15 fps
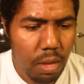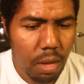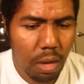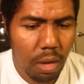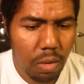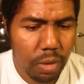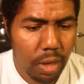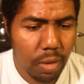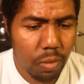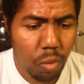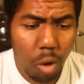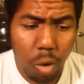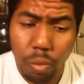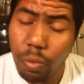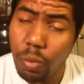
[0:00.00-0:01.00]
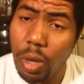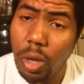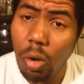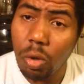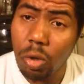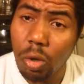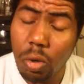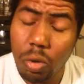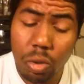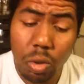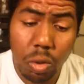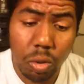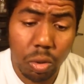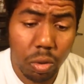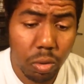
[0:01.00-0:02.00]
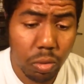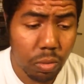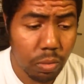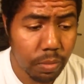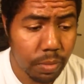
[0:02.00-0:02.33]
Okay. Oh, wait. Hold on.